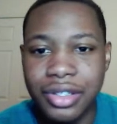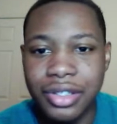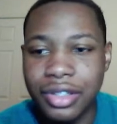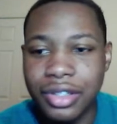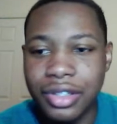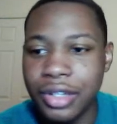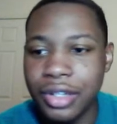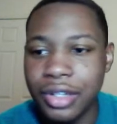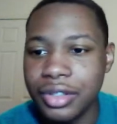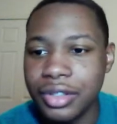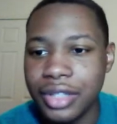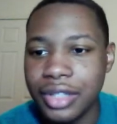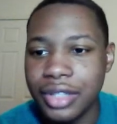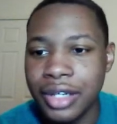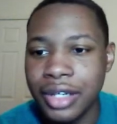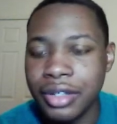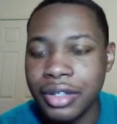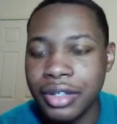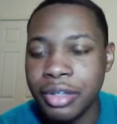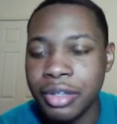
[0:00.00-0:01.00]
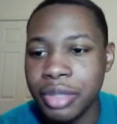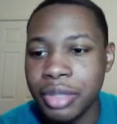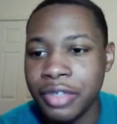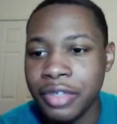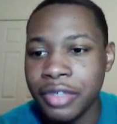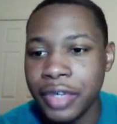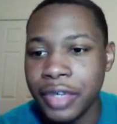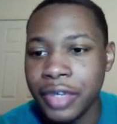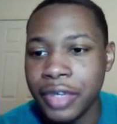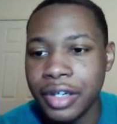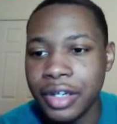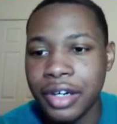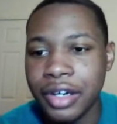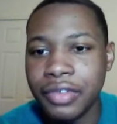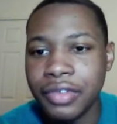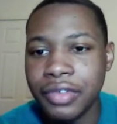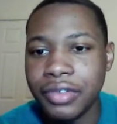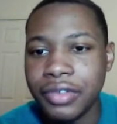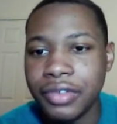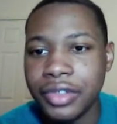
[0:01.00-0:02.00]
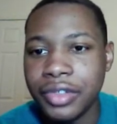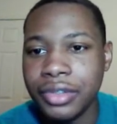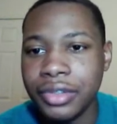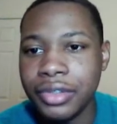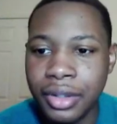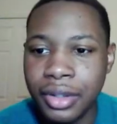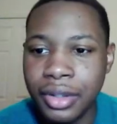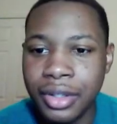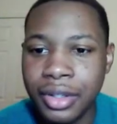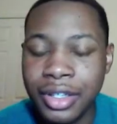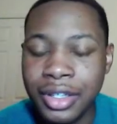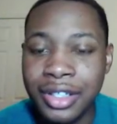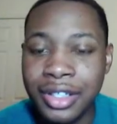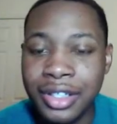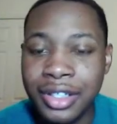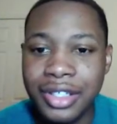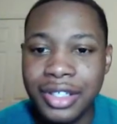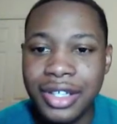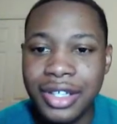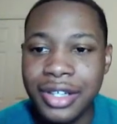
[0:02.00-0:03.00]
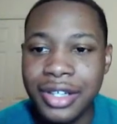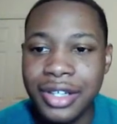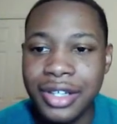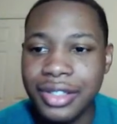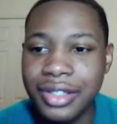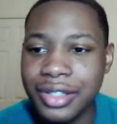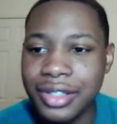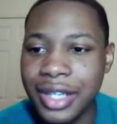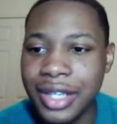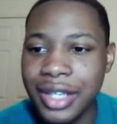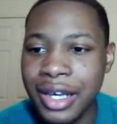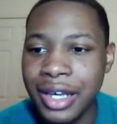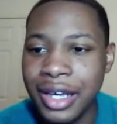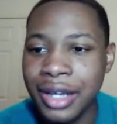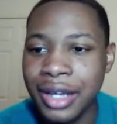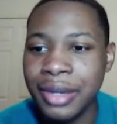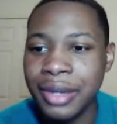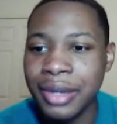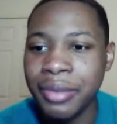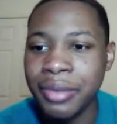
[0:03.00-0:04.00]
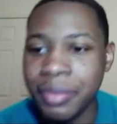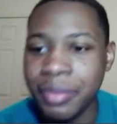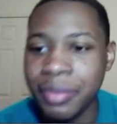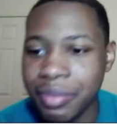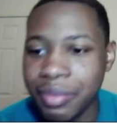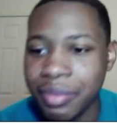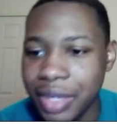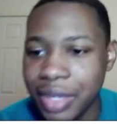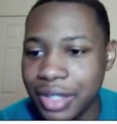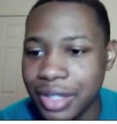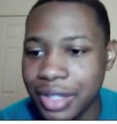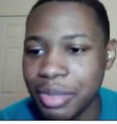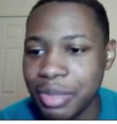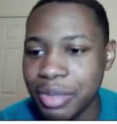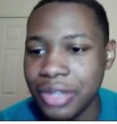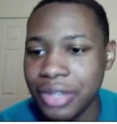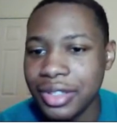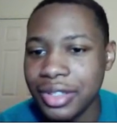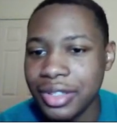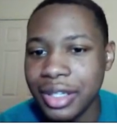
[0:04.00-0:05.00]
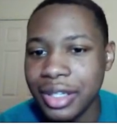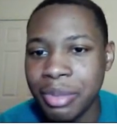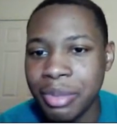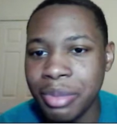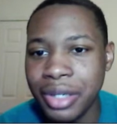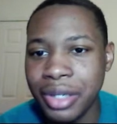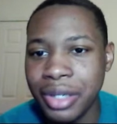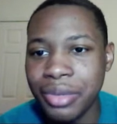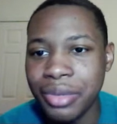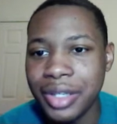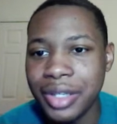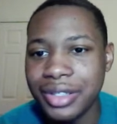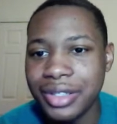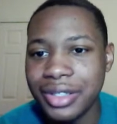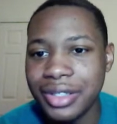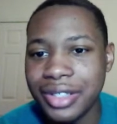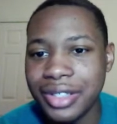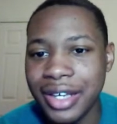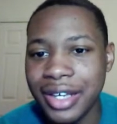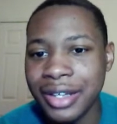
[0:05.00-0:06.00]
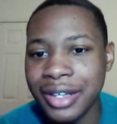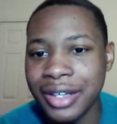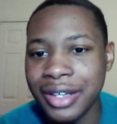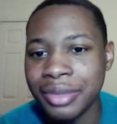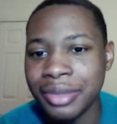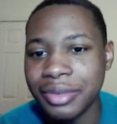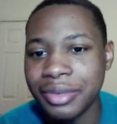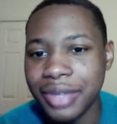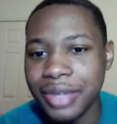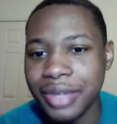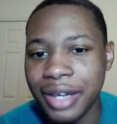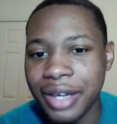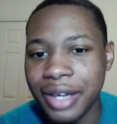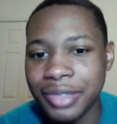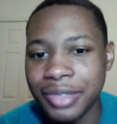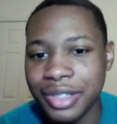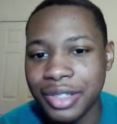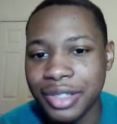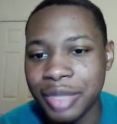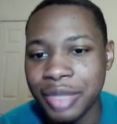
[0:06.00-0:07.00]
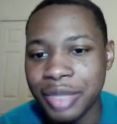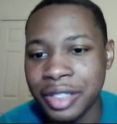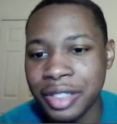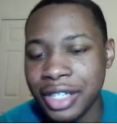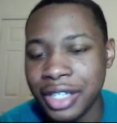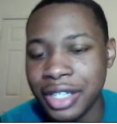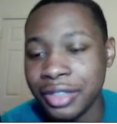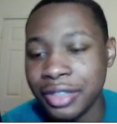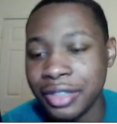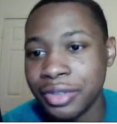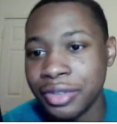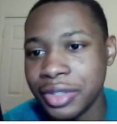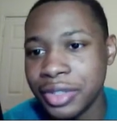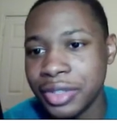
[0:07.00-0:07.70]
style, it'll be very helpful for you. The discussion tab is mostly a big waste of time. I'm just being honest with y'all. It's